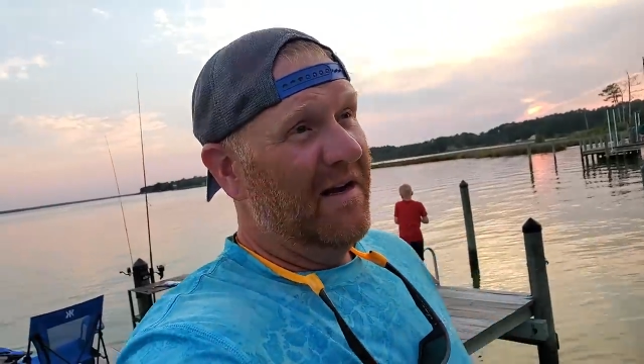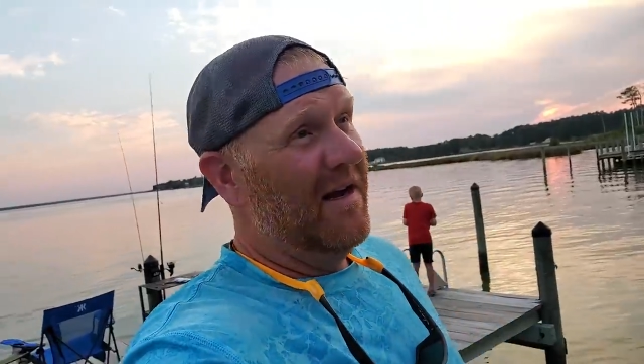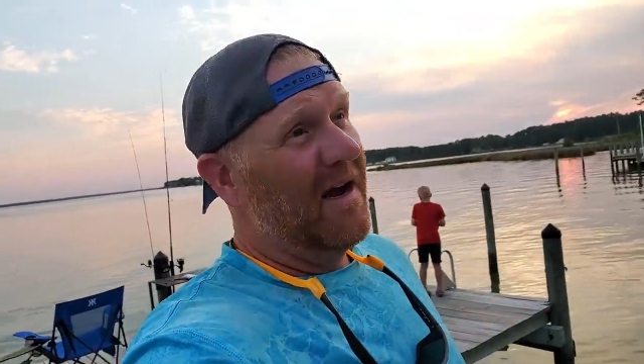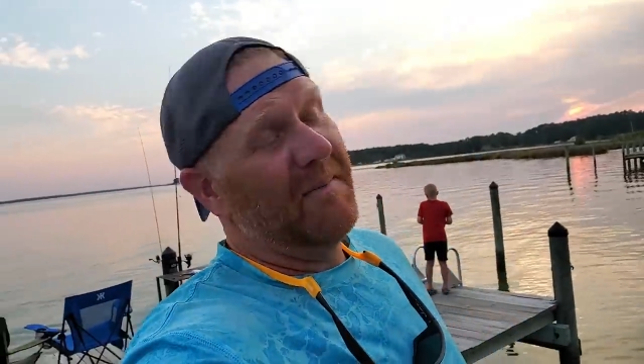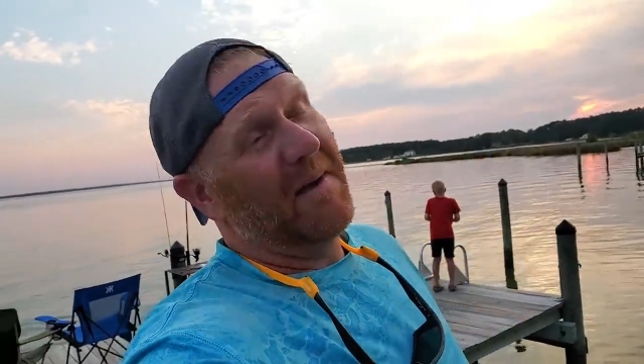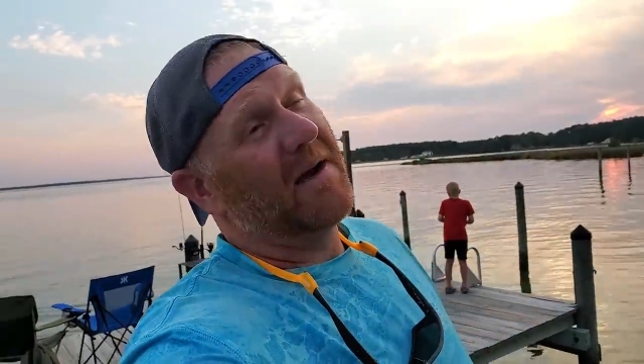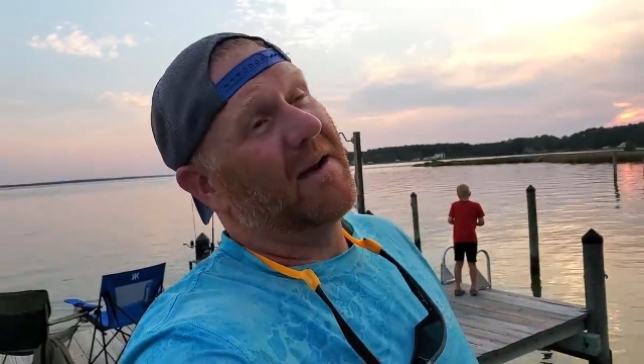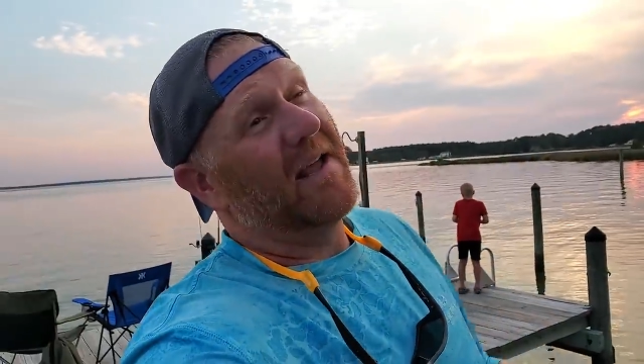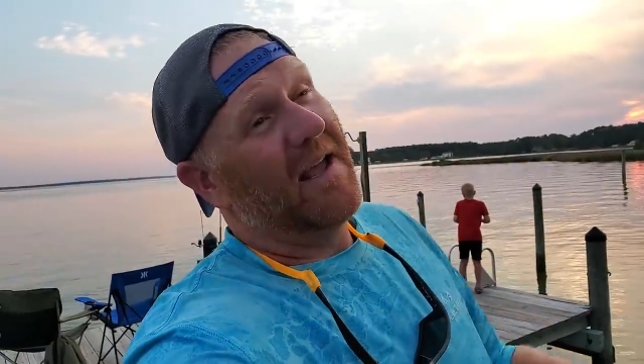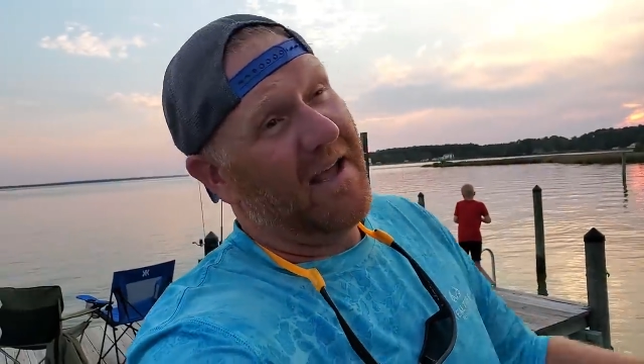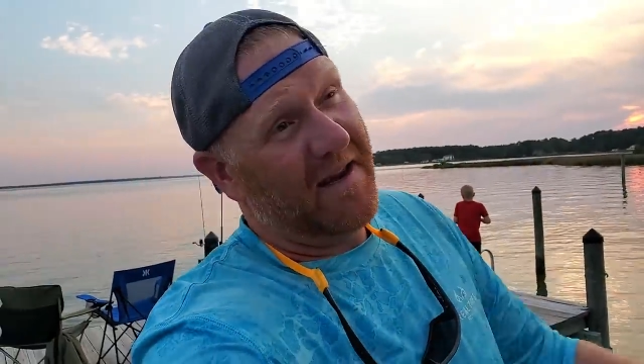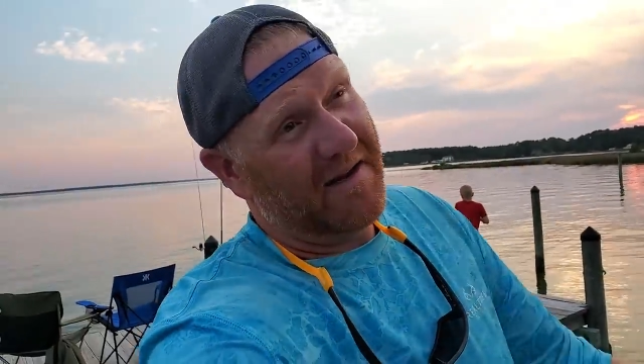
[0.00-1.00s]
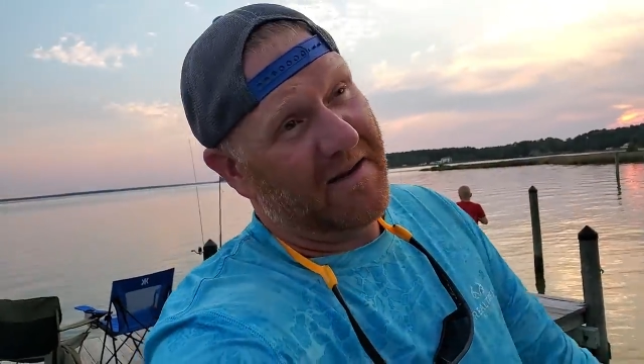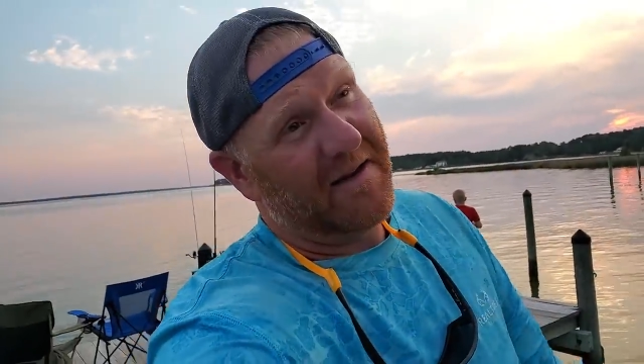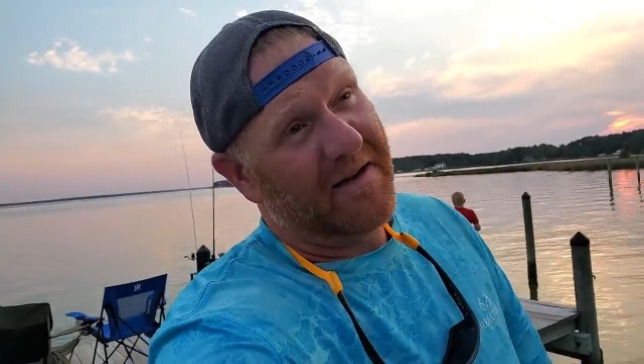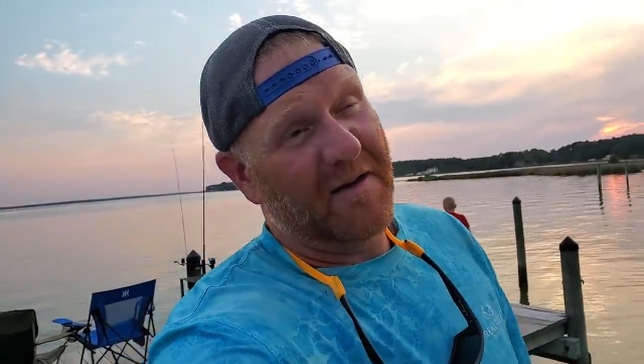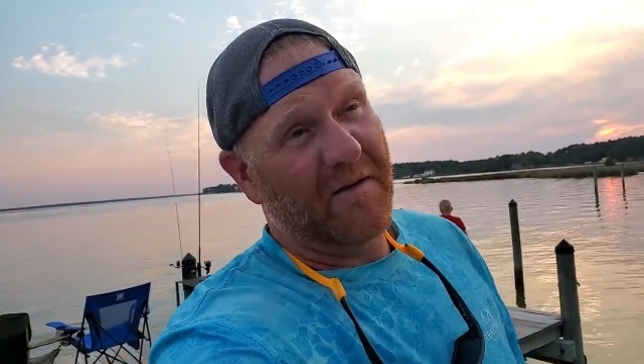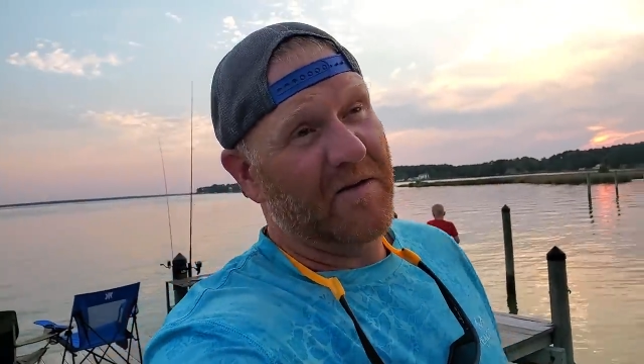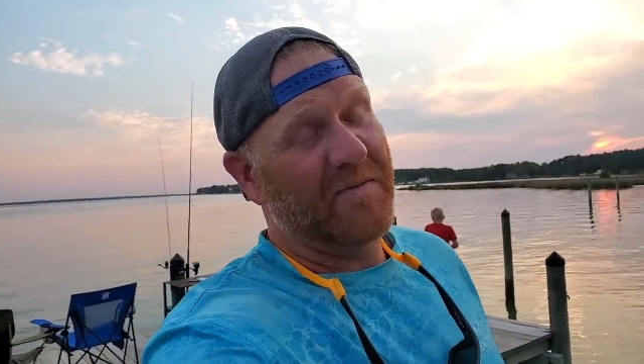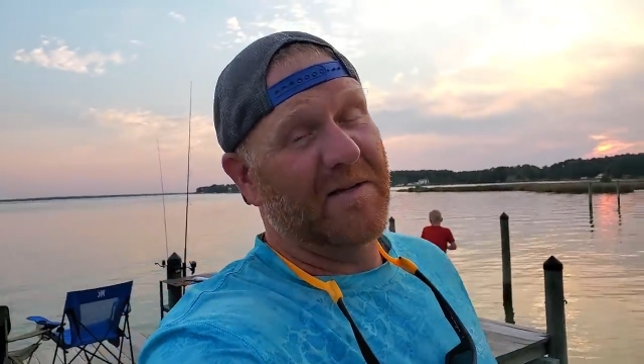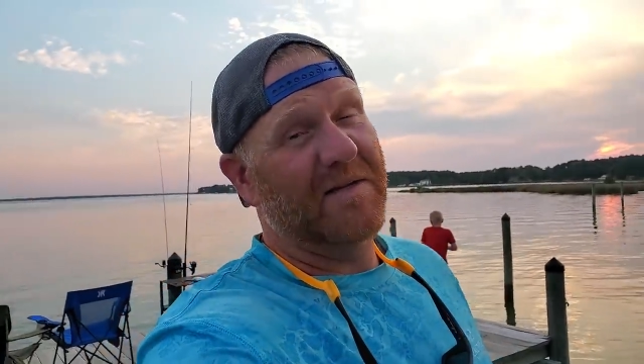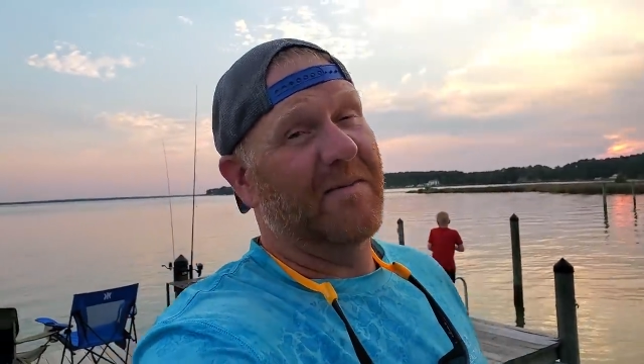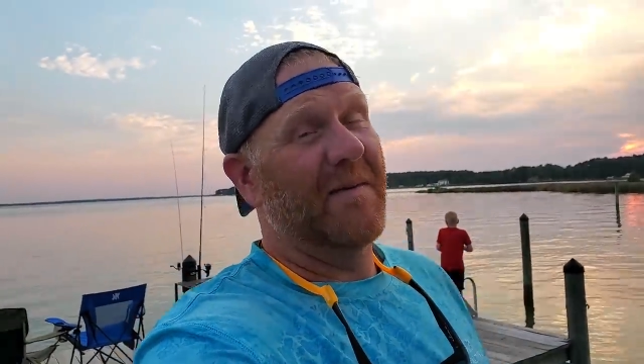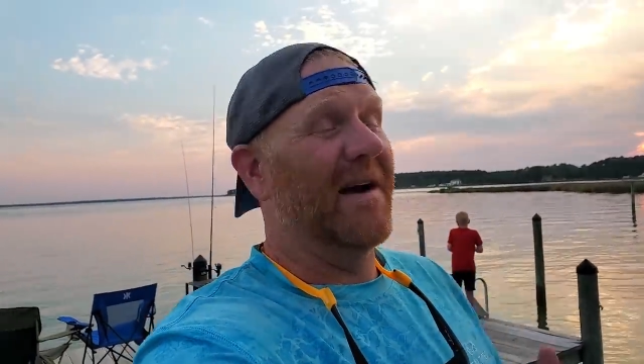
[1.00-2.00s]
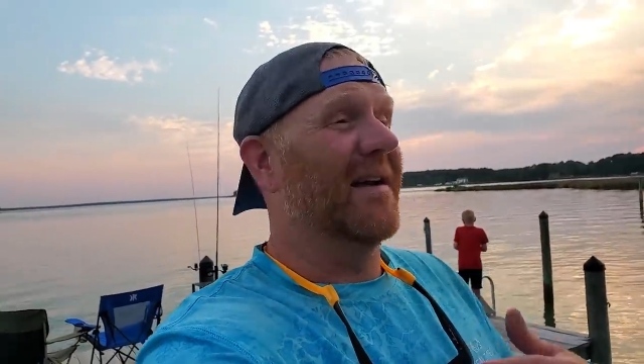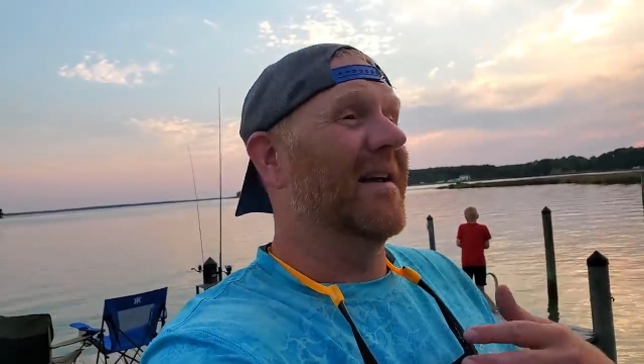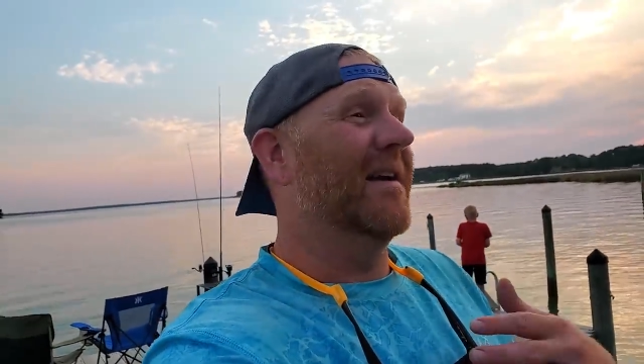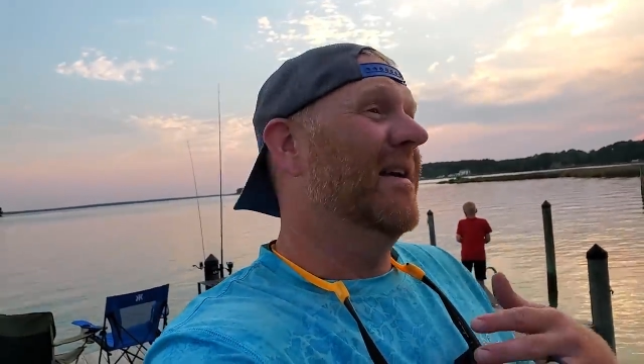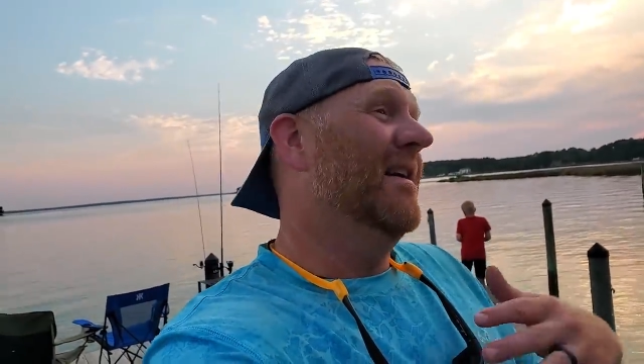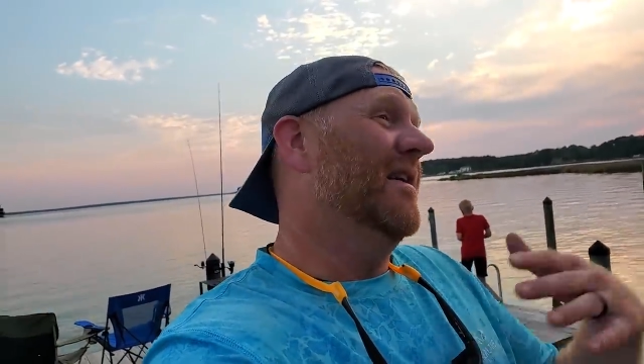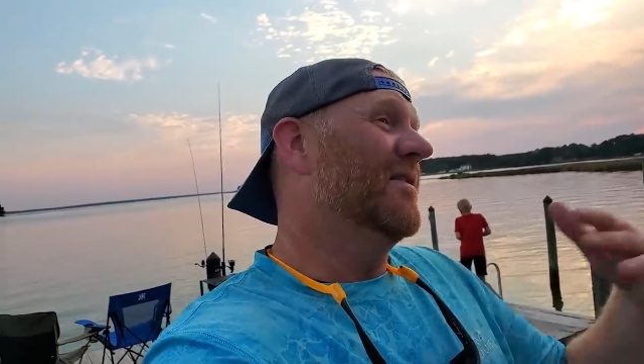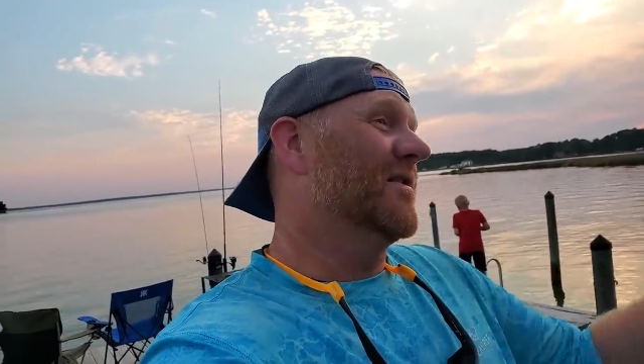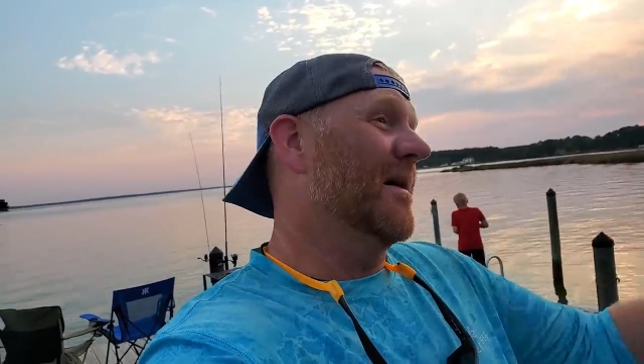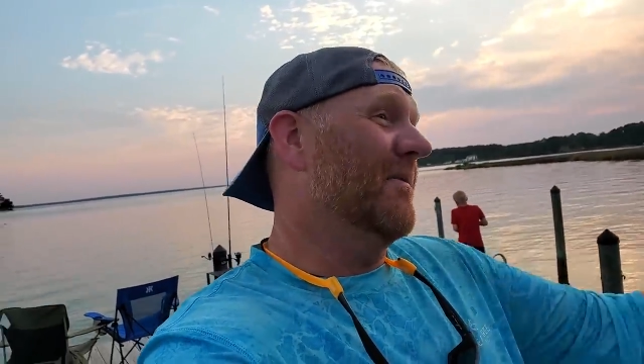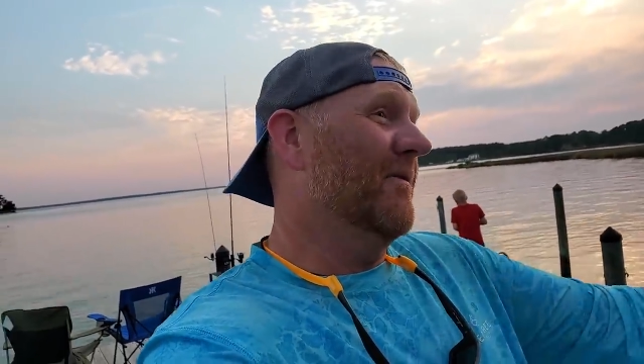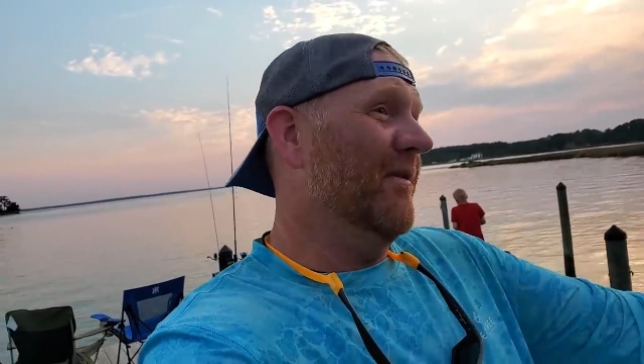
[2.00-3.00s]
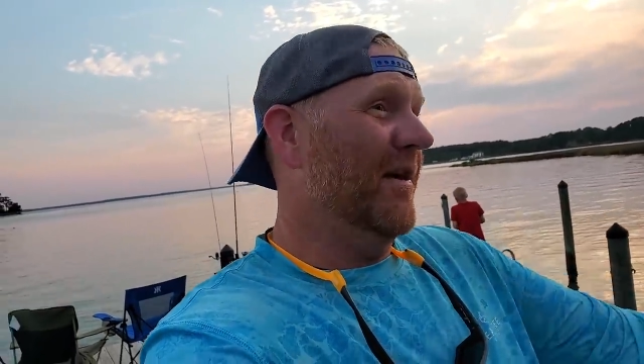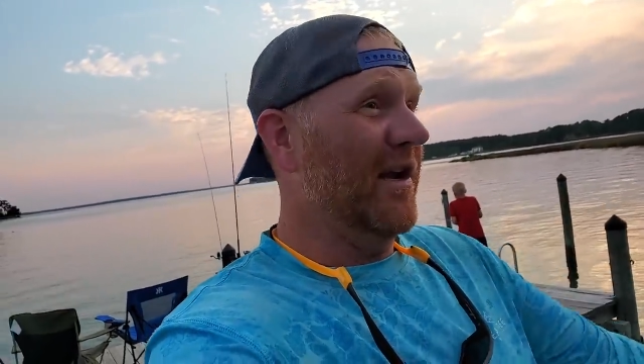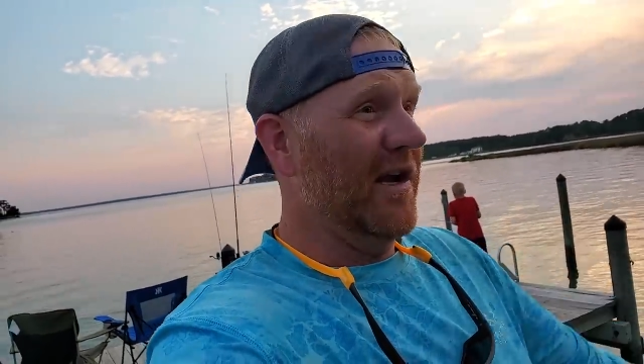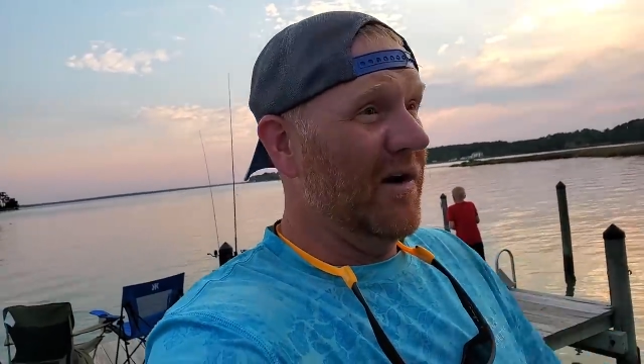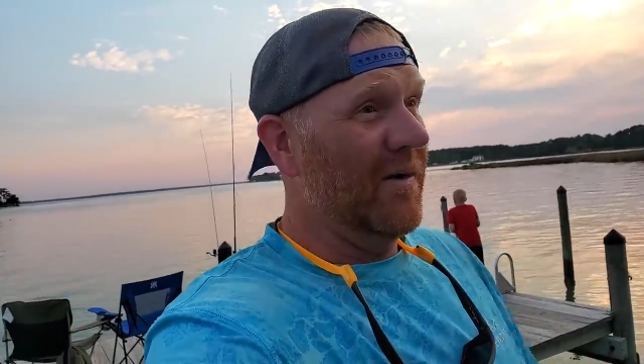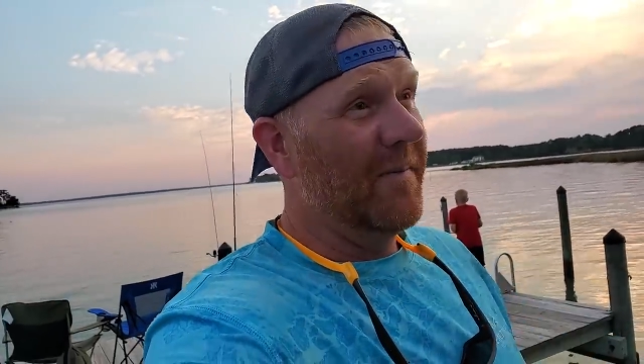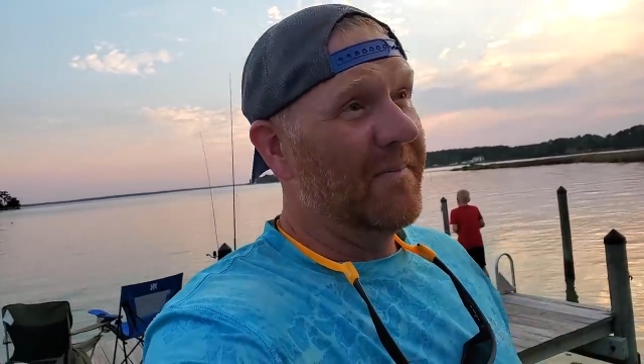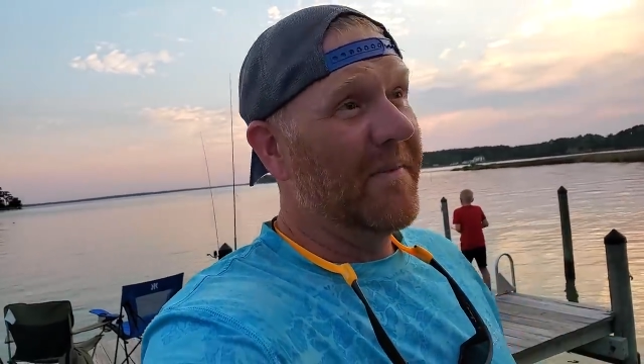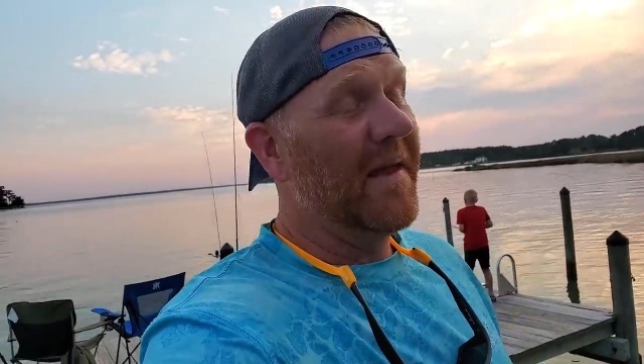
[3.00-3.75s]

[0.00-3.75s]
I'm not going to edit, which means I'm not going to drop a video.